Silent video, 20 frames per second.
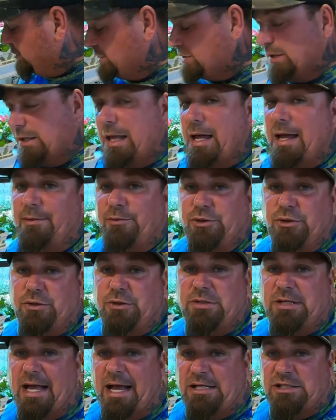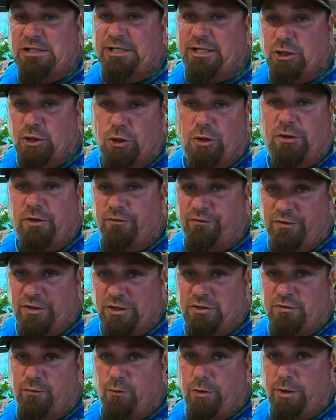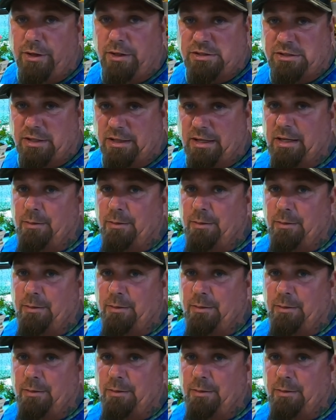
juice and lime juice actually cook the fish for you. It's a